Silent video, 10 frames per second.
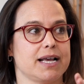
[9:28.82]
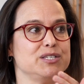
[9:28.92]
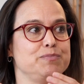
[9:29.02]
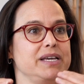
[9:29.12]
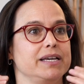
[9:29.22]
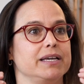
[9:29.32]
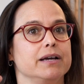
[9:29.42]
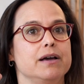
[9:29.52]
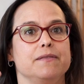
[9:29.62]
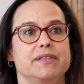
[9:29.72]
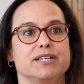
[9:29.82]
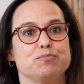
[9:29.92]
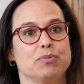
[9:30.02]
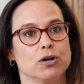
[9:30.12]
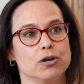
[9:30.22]
as being this
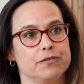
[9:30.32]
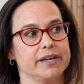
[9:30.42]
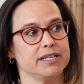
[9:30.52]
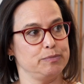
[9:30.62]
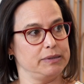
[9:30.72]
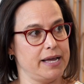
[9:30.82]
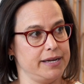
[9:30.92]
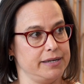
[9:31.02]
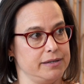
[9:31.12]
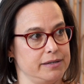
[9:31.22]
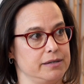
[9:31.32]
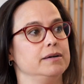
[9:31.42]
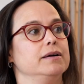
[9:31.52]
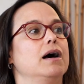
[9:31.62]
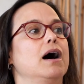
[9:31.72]
perfect blend
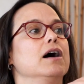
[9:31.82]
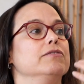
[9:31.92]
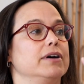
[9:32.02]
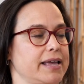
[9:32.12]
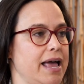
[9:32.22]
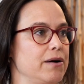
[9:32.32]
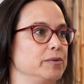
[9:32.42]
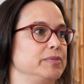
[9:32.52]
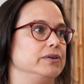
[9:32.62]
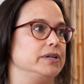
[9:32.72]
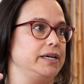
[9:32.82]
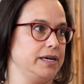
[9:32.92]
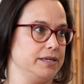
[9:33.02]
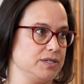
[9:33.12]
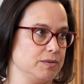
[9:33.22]
of accountability
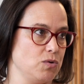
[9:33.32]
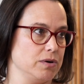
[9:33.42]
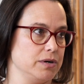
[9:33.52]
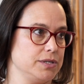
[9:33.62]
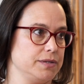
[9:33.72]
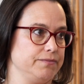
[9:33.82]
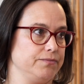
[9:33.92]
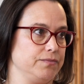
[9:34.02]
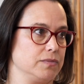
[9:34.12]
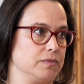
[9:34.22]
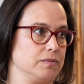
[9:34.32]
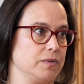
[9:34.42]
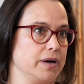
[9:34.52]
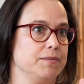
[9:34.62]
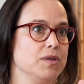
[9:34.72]
and support,
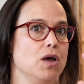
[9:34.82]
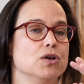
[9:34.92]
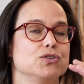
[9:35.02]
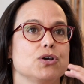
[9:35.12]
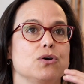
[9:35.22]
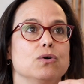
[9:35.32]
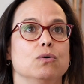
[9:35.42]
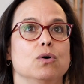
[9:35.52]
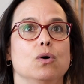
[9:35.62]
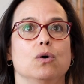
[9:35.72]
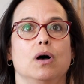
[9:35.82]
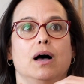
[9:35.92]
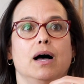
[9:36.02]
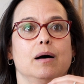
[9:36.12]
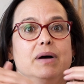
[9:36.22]
right? So
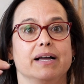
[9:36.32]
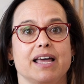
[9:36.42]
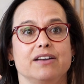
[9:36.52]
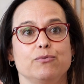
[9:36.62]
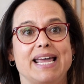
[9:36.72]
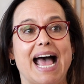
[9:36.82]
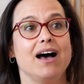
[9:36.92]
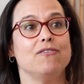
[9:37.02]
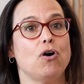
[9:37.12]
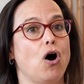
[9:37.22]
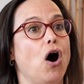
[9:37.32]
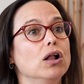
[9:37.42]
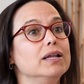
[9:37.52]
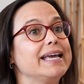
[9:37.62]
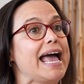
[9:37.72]
again, if we have
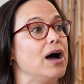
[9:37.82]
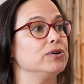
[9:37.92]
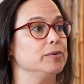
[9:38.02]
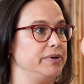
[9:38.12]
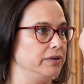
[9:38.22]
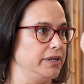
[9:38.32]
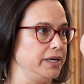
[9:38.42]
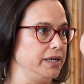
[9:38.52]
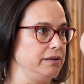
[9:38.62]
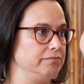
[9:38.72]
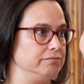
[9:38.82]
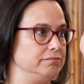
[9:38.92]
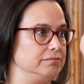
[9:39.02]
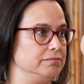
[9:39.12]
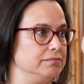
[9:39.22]
all accountability
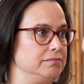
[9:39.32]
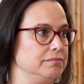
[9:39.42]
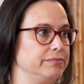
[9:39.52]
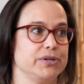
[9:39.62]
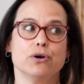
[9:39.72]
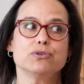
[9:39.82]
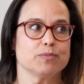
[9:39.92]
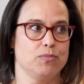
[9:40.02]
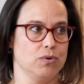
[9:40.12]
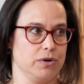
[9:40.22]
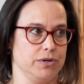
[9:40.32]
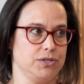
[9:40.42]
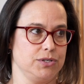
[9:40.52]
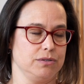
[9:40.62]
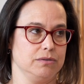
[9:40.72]
but no
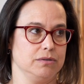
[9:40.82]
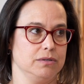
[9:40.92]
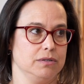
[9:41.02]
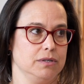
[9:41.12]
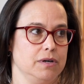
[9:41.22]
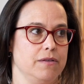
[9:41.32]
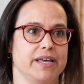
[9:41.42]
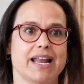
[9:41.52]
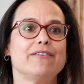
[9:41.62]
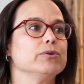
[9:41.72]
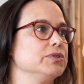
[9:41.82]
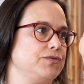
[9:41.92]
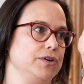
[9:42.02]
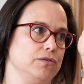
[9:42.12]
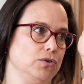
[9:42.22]
support, then everyone's
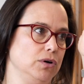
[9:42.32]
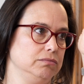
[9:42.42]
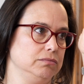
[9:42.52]
fearful,